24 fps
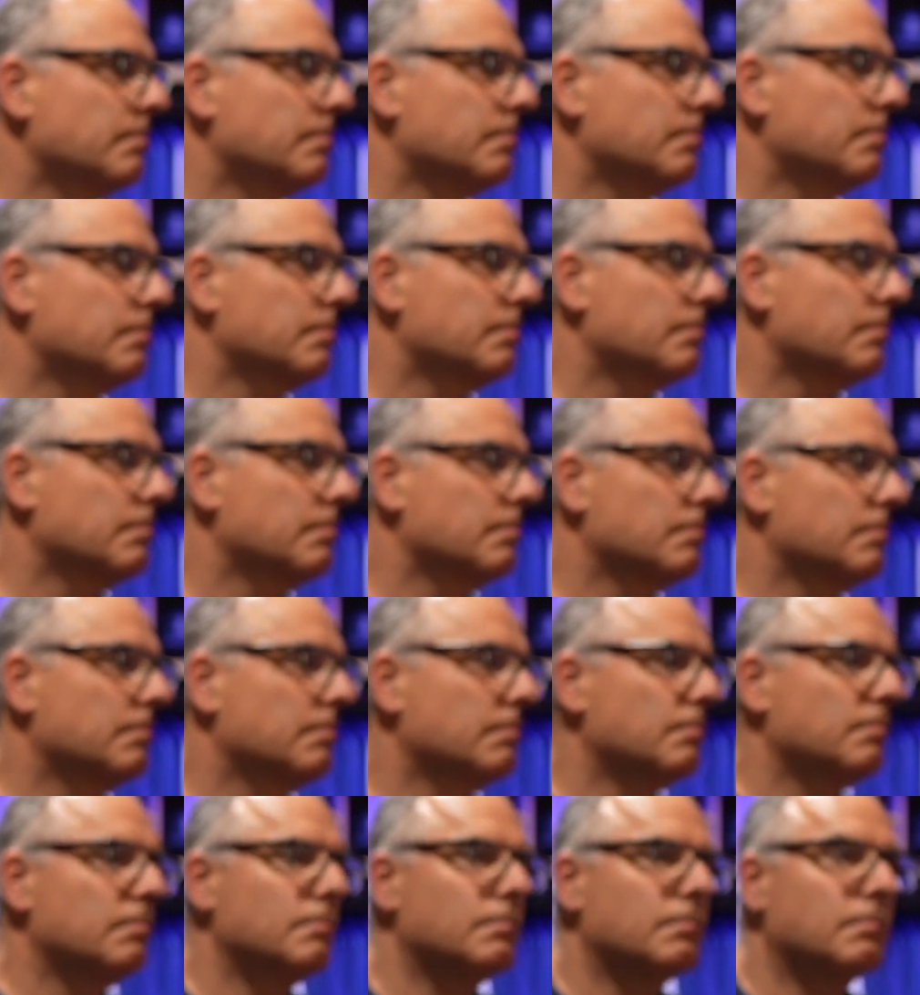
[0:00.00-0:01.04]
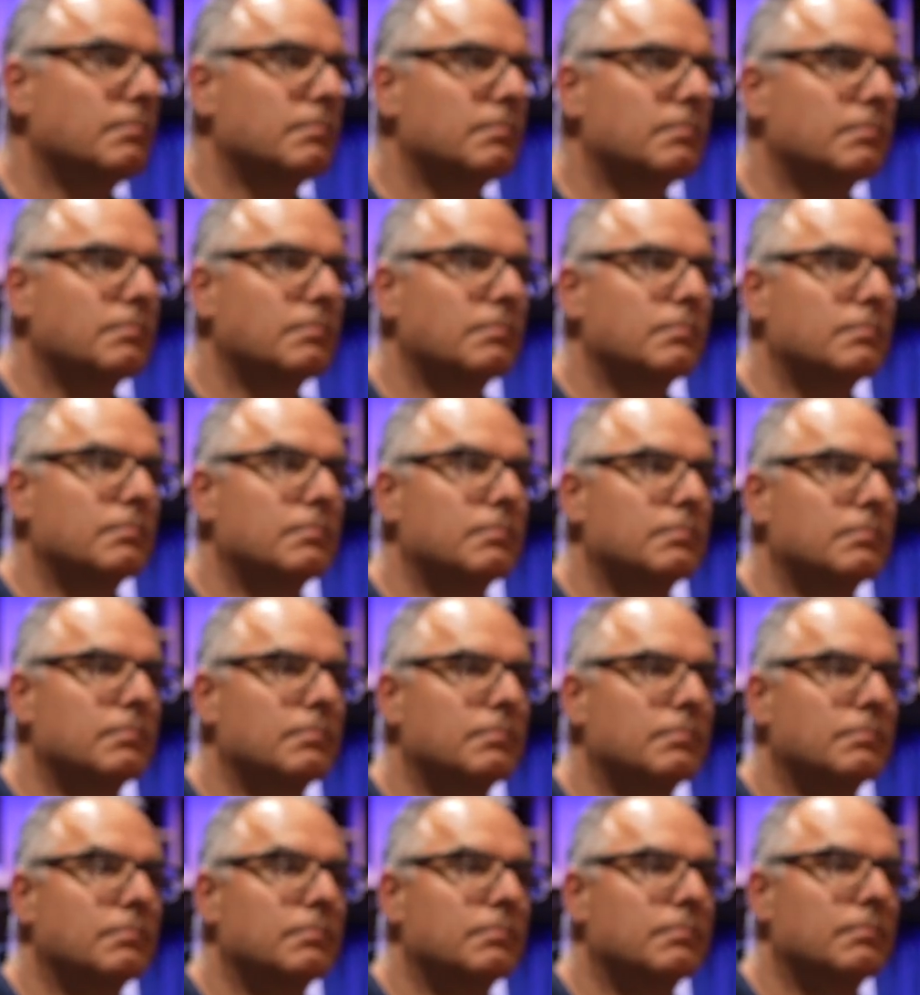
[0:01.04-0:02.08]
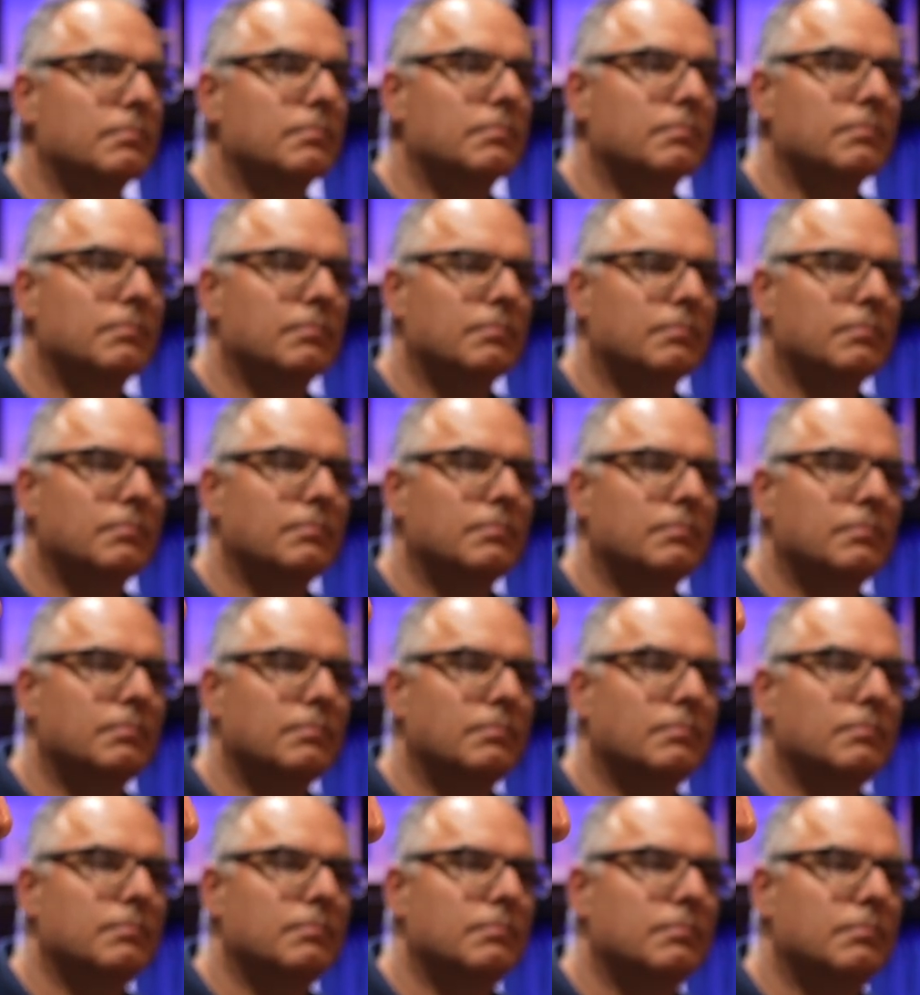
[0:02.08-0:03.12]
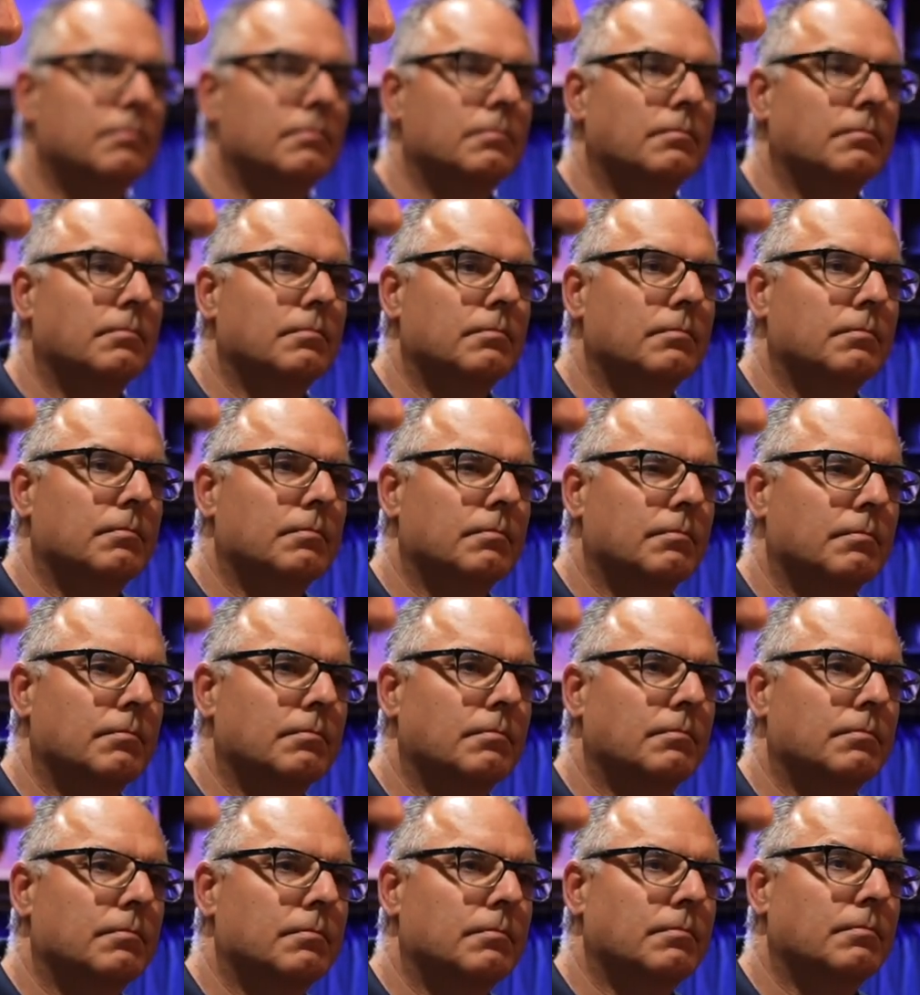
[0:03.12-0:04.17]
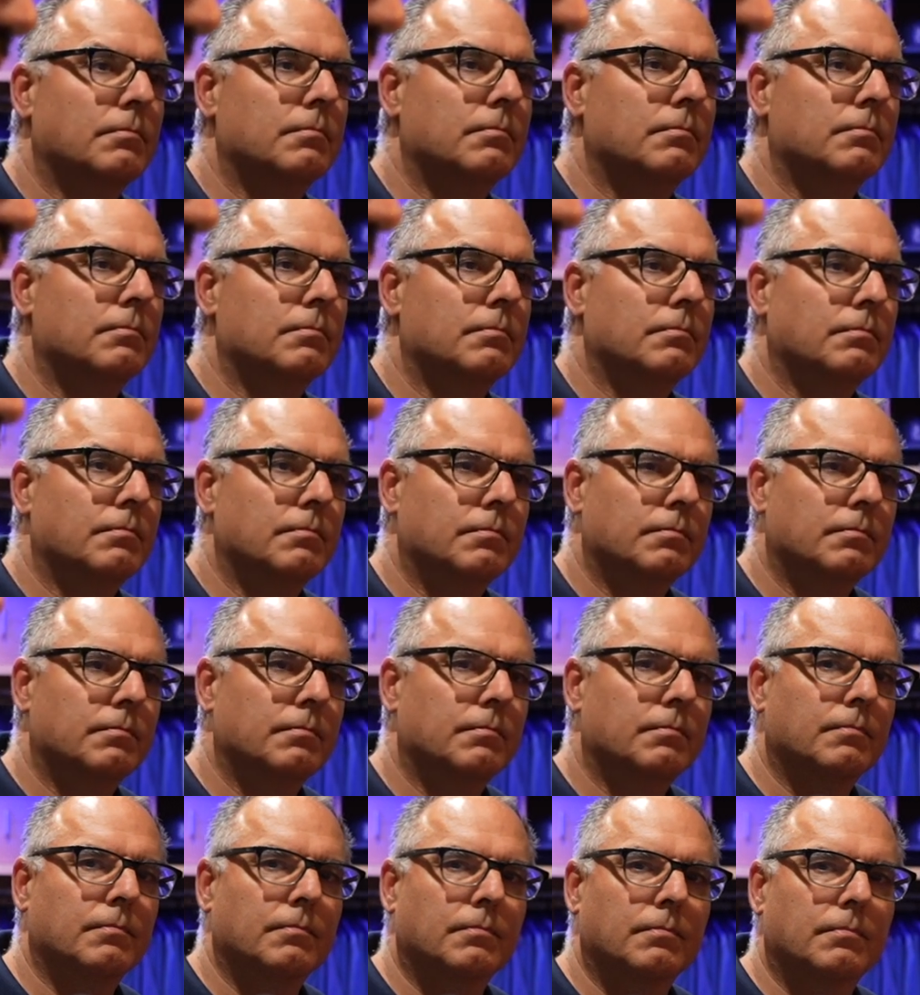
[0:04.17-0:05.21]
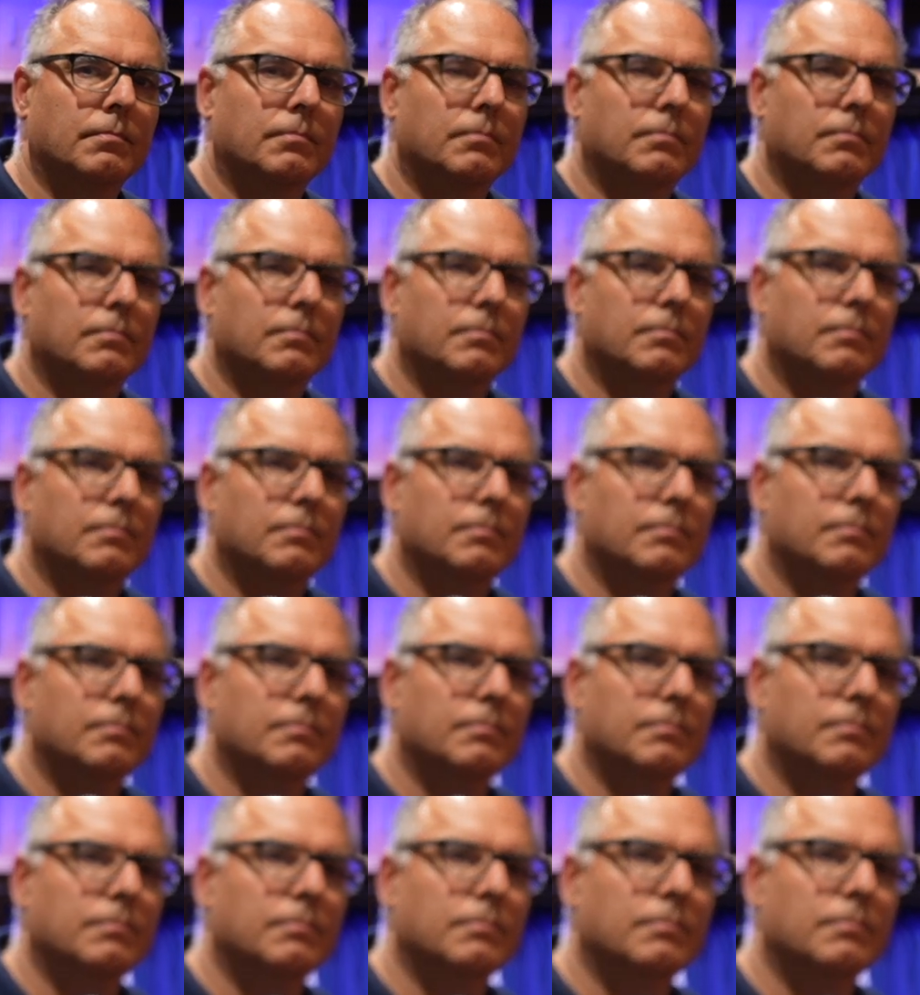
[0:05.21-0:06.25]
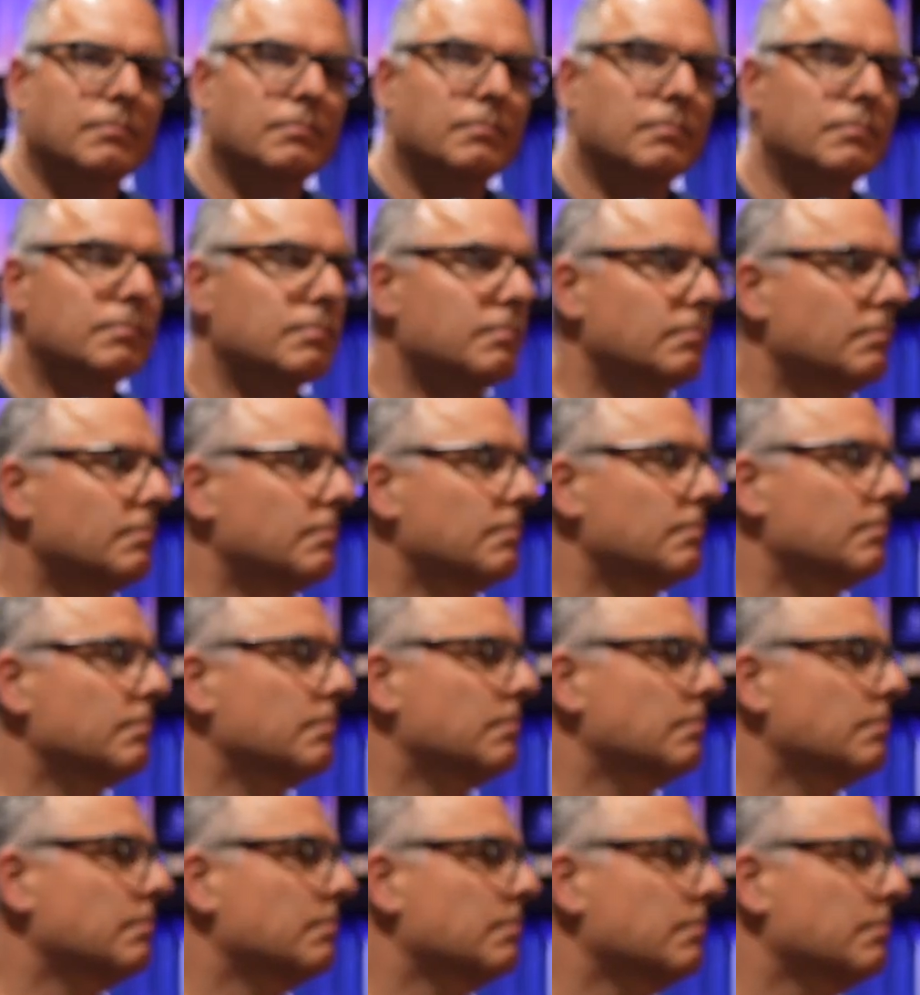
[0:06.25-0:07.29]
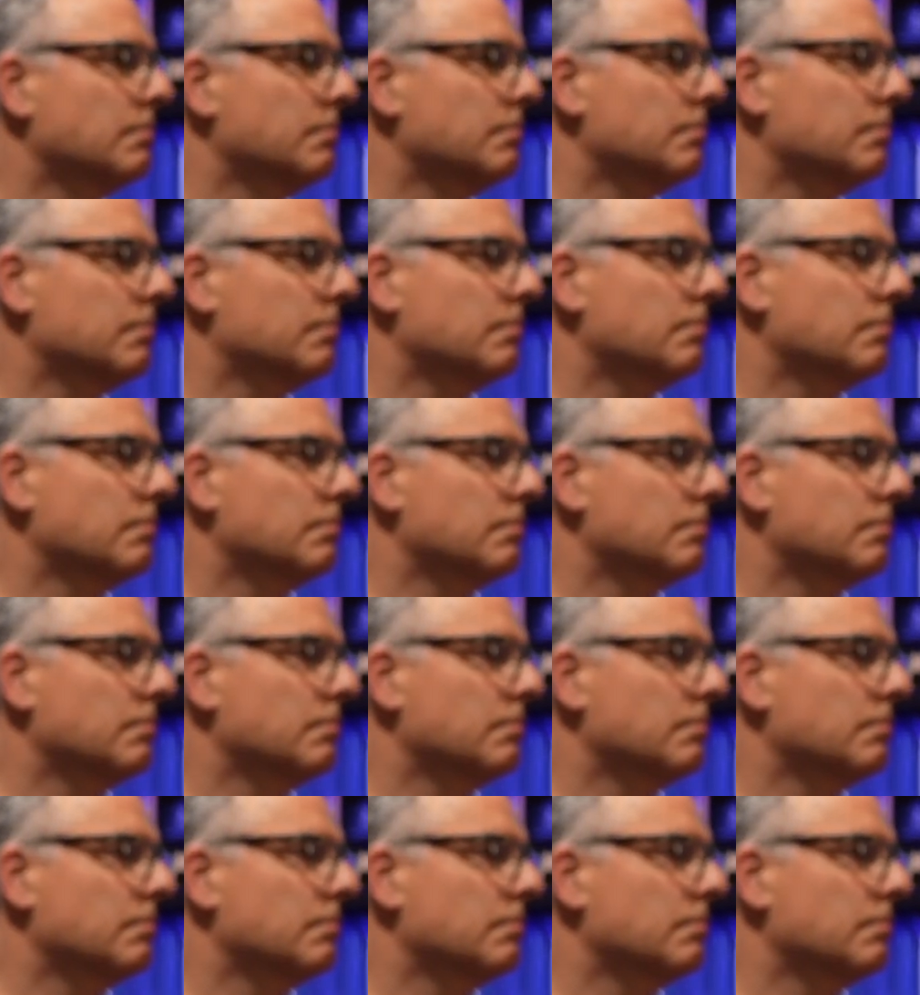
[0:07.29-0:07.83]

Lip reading: This person isn't speaking.